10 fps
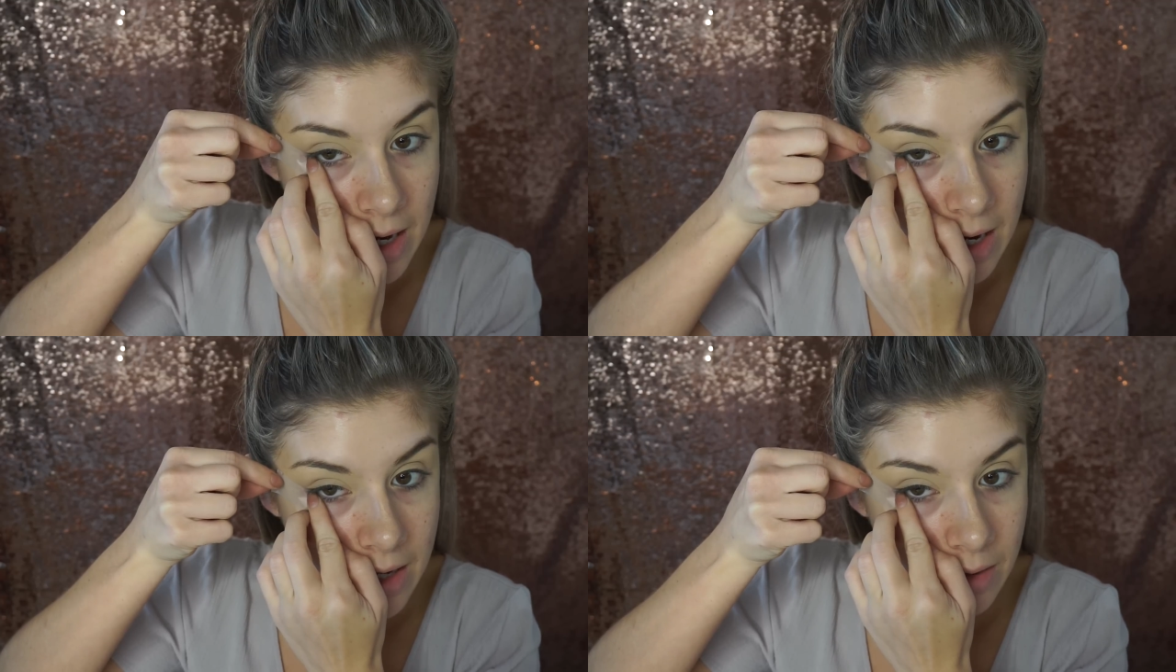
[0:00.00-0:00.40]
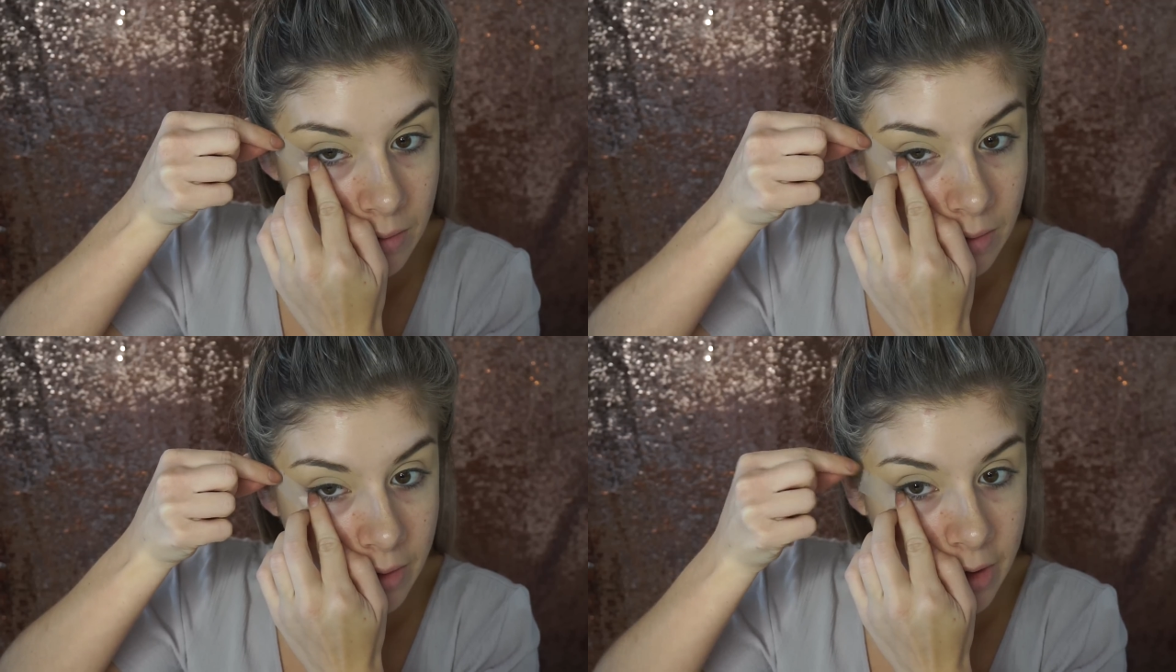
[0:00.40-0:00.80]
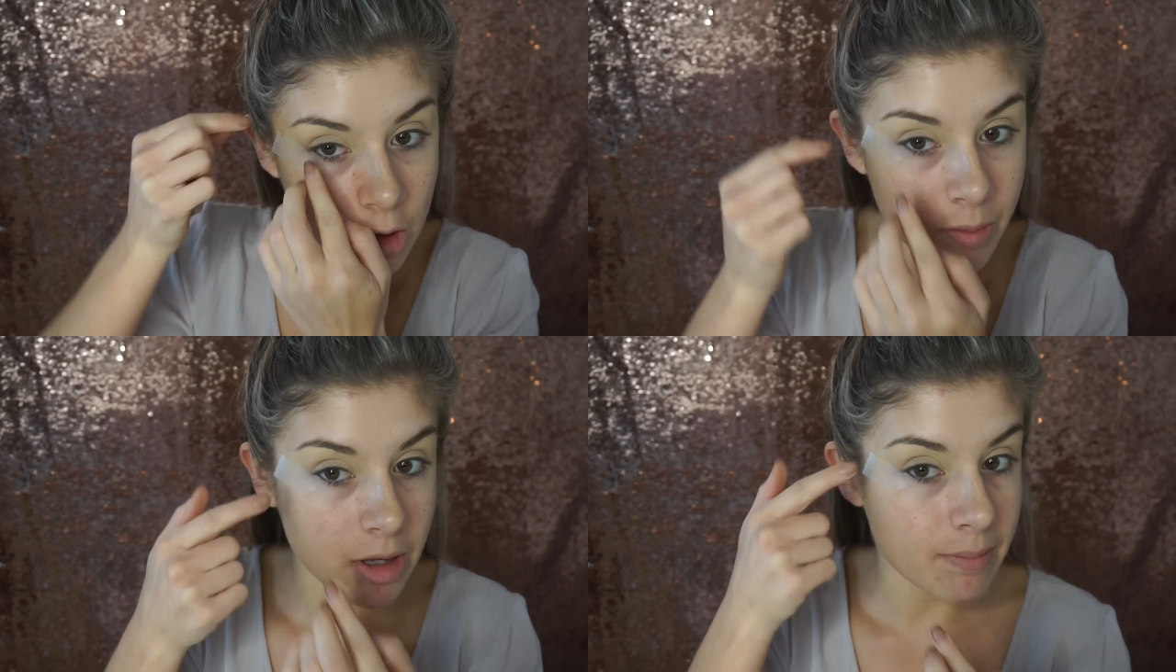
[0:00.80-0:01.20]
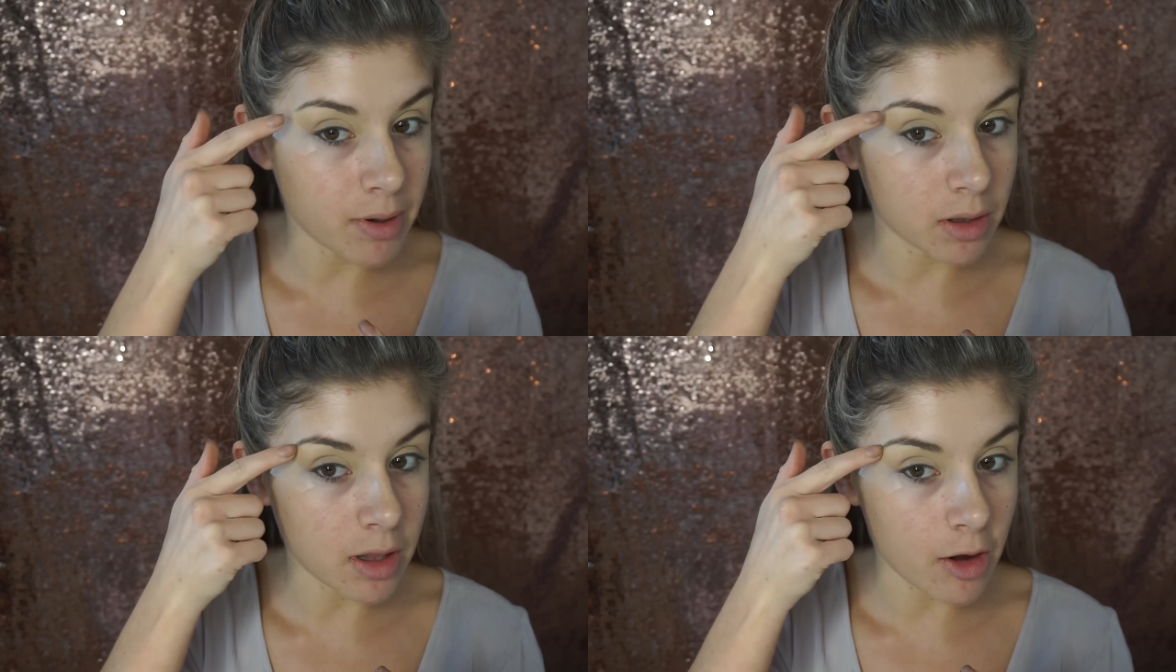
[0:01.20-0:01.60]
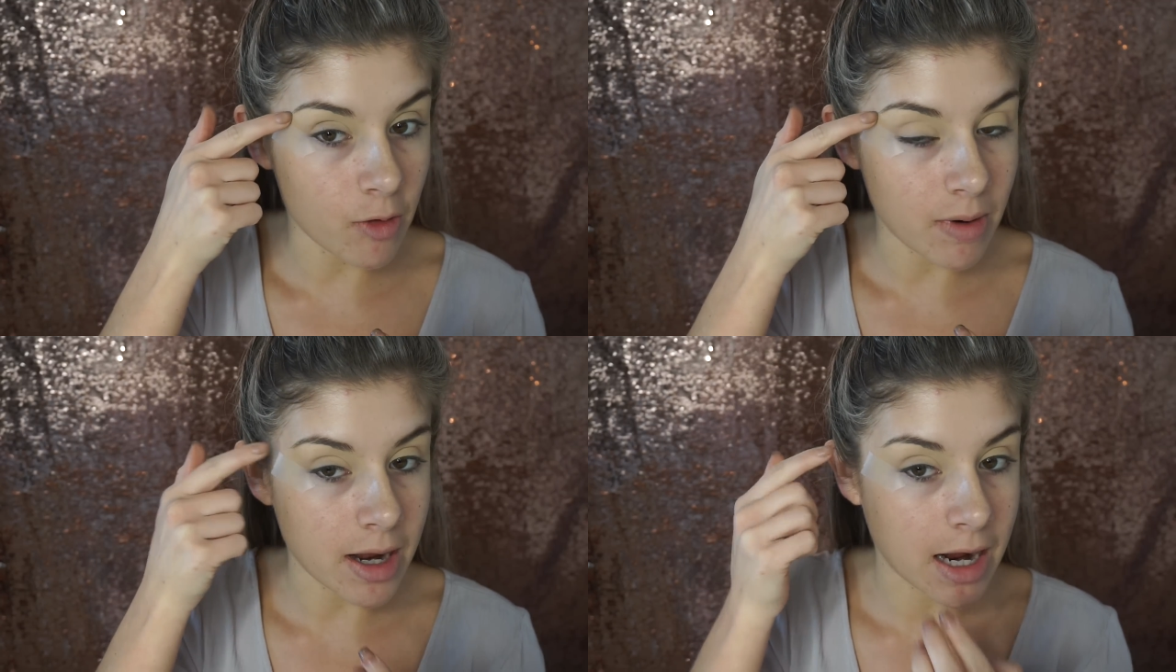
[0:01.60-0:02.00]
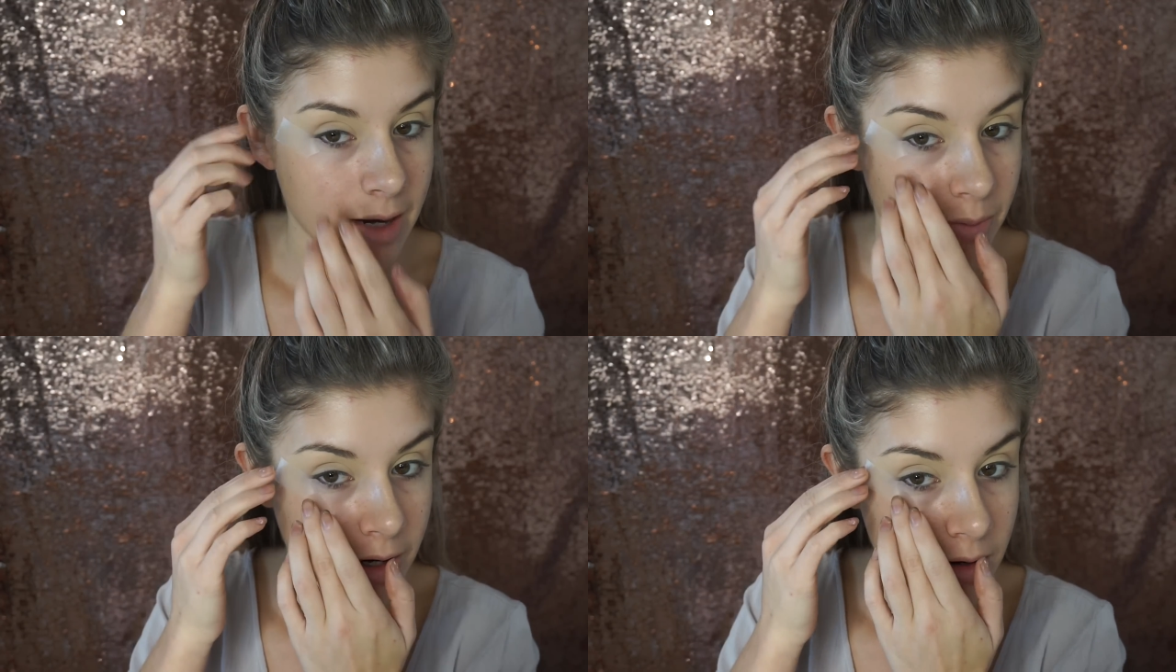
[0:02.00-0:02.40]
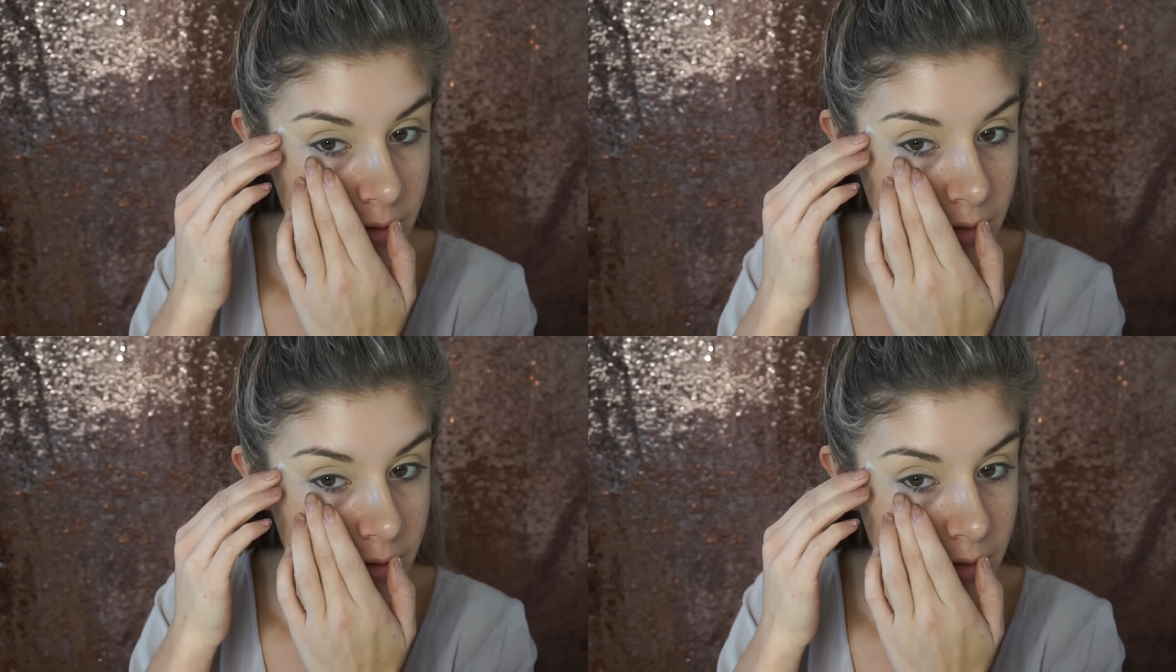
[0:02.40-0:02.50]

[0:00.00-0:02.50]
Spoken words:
and a little bit below my eyebrow.